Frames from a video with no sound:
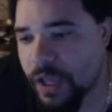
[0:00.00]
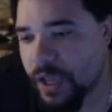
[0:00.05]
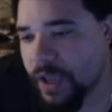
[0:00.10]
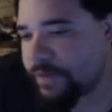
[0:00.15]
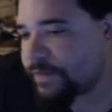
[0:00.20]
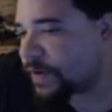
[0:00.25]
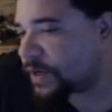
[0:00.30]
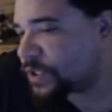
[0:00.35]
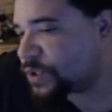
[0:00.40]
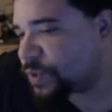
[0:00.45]

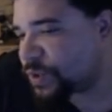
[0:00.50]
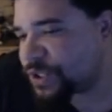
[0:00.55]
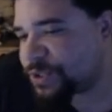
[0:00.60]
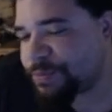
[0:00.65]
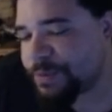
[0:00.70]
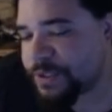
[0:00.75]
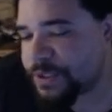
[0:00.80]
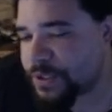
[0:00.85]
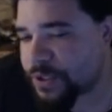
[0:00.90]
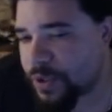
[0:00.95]
If I switch
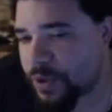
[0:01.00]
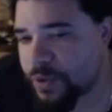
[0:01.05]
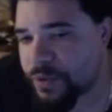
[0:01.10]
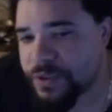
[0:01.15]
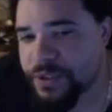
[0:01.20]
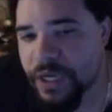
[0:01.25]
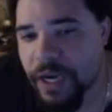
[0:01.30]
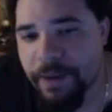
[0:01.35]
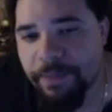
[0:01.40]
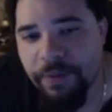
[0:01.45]
mystic
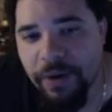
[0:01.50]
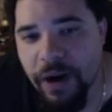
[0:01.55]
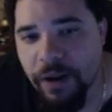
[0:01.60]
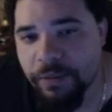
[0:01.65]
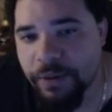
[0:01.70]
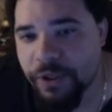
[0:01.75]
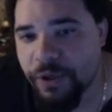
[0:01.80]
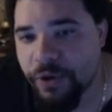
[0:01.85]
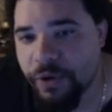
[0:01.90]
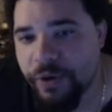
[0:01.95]
codes, I
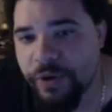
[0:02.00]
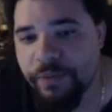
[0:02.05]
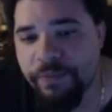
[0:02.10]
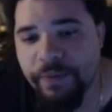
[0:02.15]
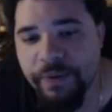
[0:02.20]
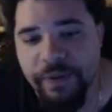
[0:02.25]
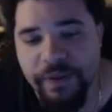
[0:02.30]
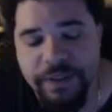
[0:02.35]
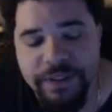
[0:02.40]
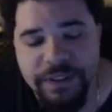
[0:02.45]
probably could,
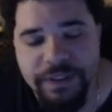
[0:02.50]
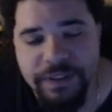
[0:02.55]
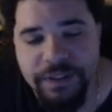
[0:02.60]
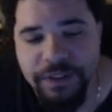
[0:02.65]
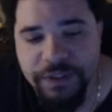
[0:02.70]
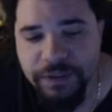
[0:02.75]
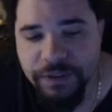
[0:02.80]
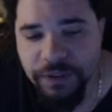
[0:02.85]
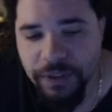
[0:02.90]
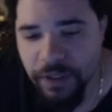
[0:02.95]
but this is
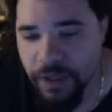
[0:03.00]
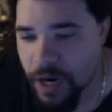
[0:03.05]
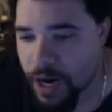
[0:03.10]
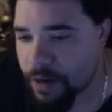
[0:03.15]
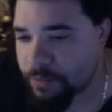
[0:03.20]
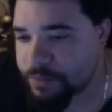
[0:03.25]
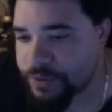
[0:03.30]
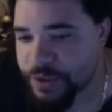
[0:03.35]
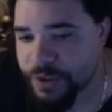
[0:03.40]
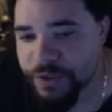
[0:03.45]

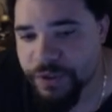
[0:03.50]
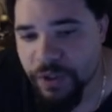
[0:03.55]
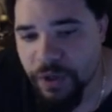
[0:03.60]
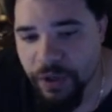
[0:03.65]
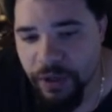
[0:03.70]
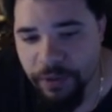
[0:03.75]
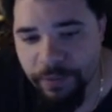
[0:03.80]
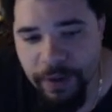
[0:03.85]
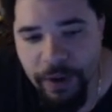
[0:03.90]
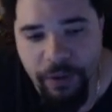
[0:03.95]
I'm just
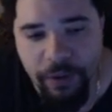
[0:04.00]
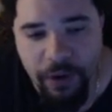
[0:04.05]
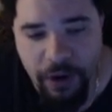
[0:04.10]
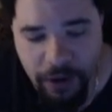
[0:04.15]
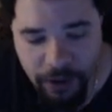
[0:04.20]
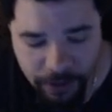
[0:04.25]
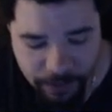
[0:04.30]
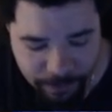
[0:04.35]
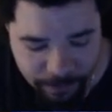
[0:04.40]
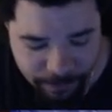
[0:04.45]
talking about
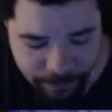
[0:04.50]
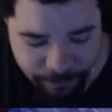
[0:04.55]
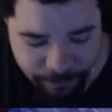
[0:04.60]
um